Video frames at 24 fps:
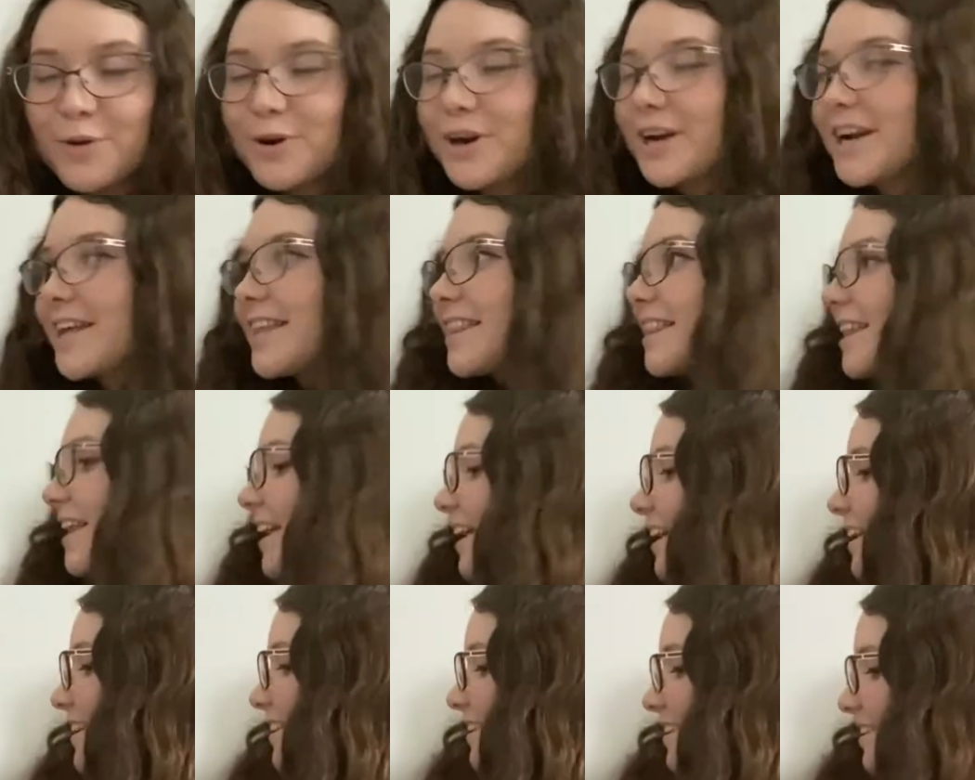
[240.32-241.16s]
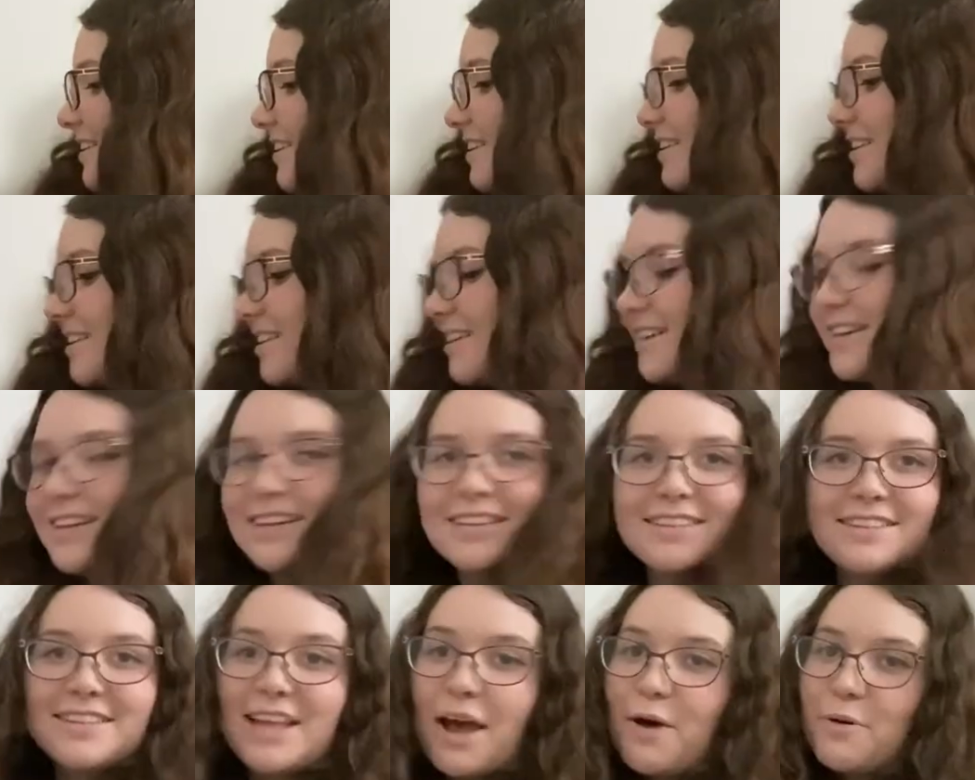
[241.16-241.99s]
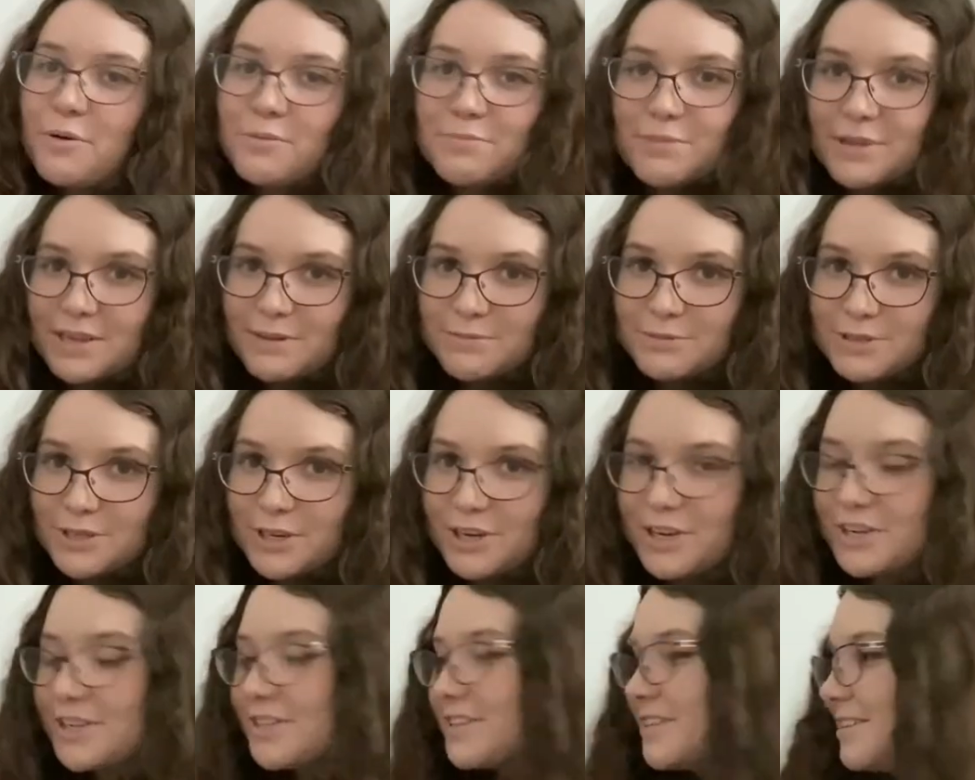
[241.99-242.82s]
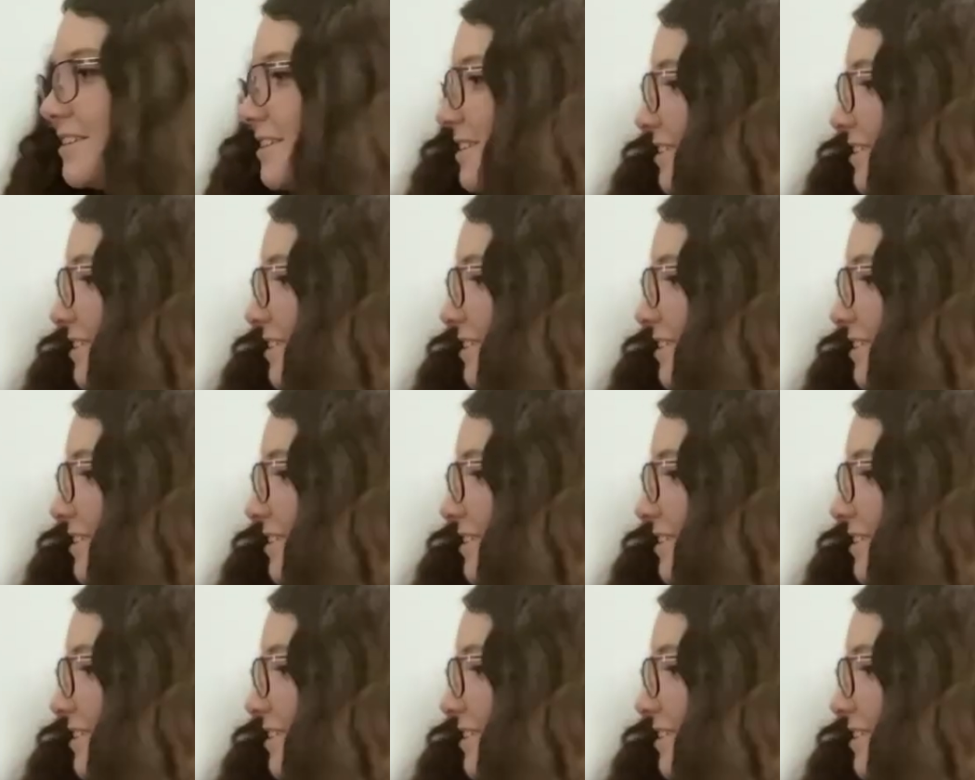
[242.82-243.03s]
or anything, that would be absurd.